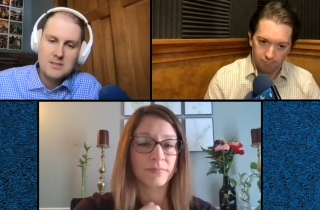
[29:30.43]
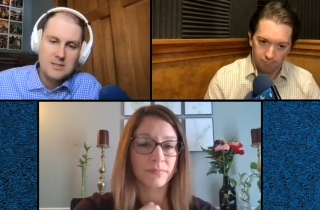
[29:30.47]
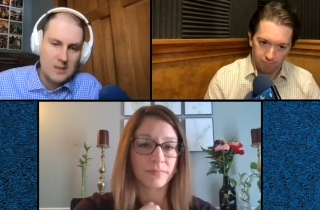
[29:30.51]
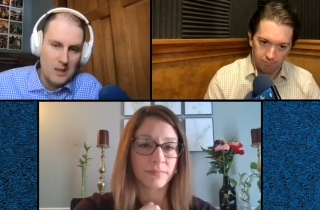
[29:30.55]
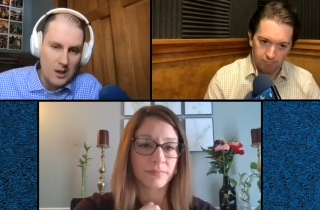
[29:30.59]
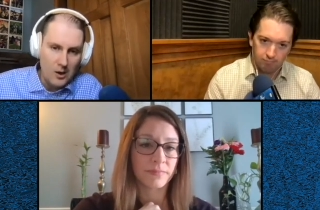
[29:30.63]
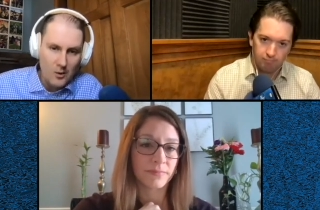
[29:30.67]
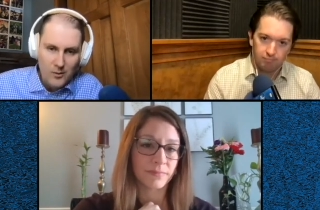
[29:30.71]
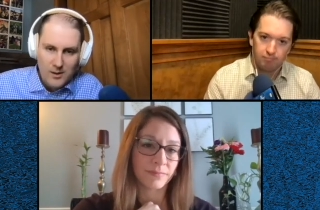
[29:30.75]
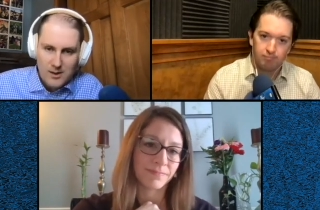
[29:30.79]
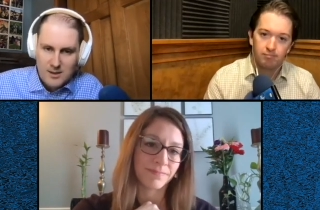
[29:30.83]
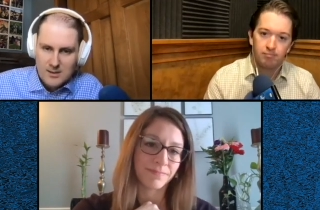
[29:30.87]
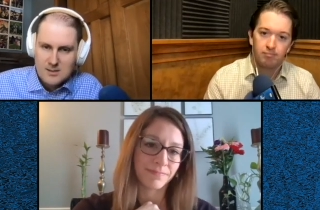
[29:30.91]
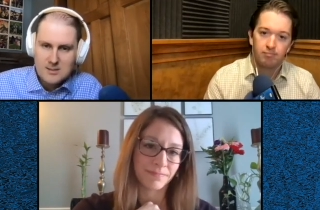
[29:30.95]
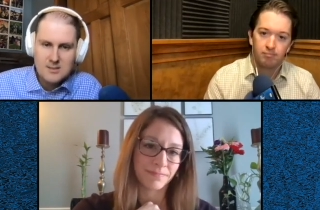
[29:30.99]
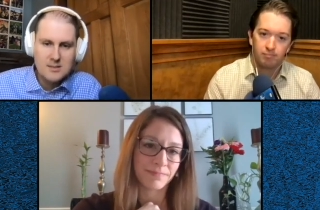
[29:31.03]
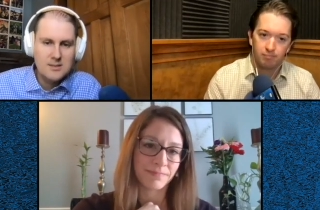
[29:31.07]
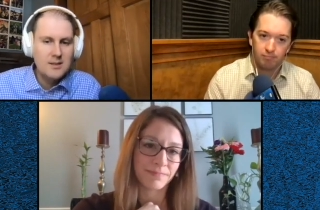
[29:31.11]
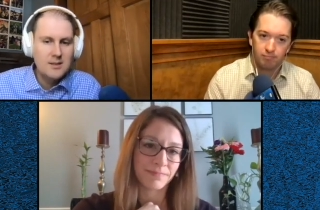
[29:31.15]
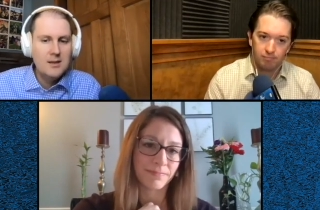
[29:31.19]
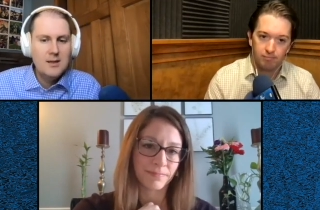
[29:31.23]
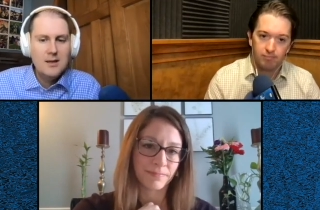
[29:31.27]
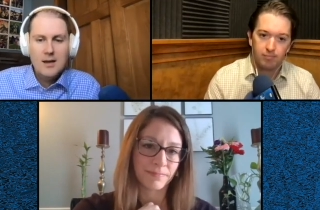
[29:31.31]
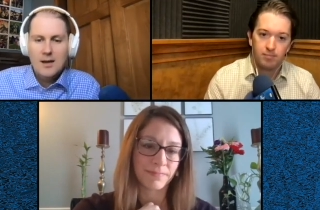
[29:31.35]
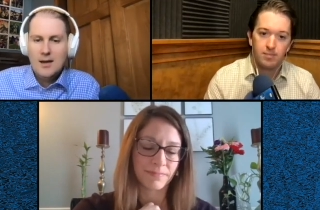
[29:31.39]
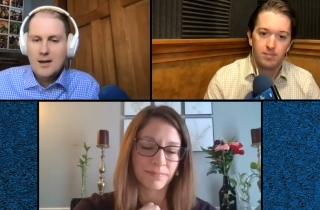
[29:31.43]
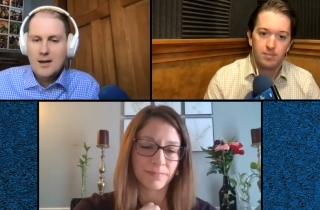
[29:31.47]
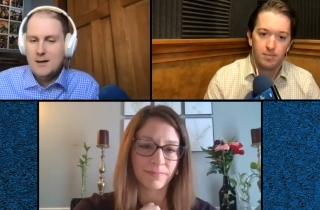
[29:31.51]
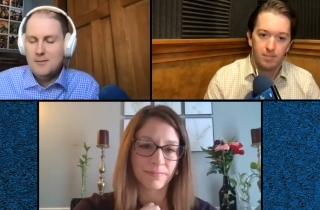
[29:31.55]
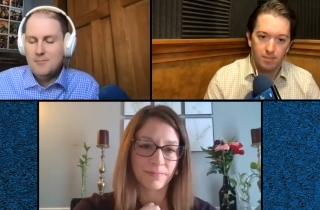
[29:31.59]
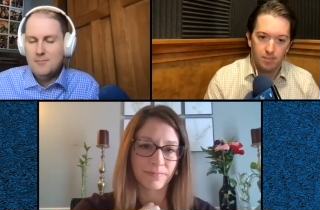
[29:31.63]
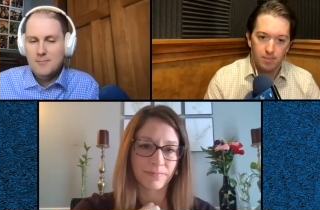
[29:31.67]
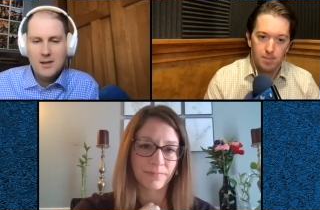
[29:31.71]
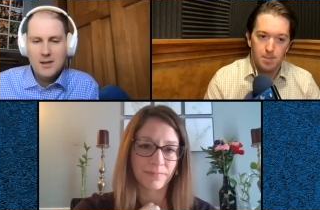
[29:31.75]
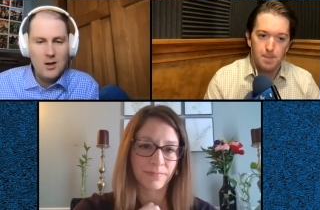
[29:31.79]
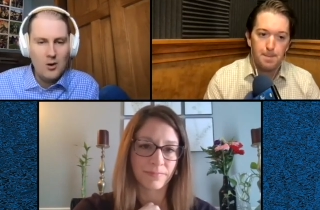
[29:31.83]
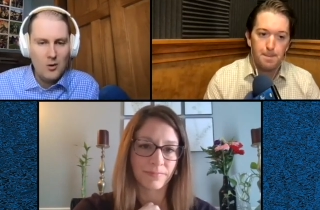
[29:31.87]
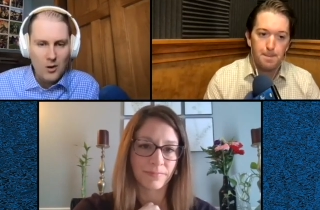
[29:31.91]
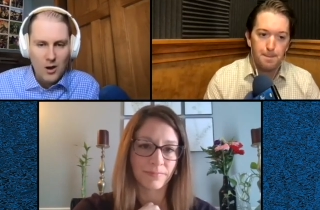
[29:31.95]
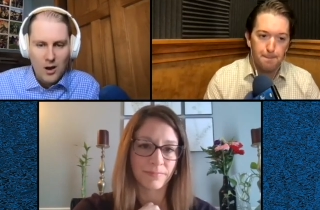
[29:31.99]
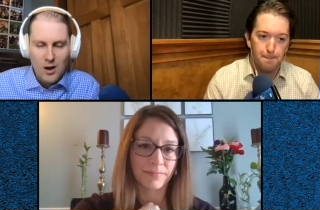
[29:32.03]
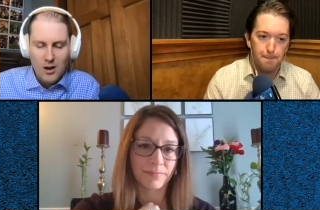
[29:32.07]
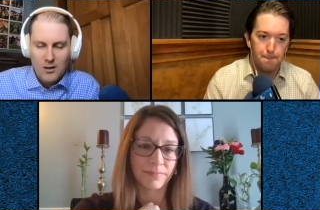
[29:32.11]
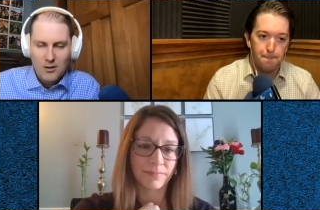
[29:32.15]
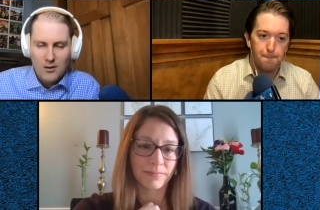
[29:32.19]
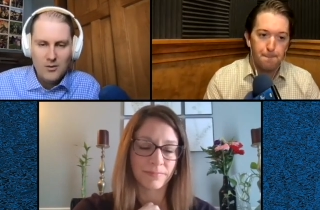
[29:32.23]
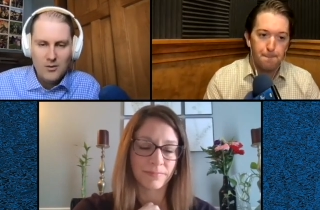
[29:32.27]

Speaker 1: slow it, um, you know, all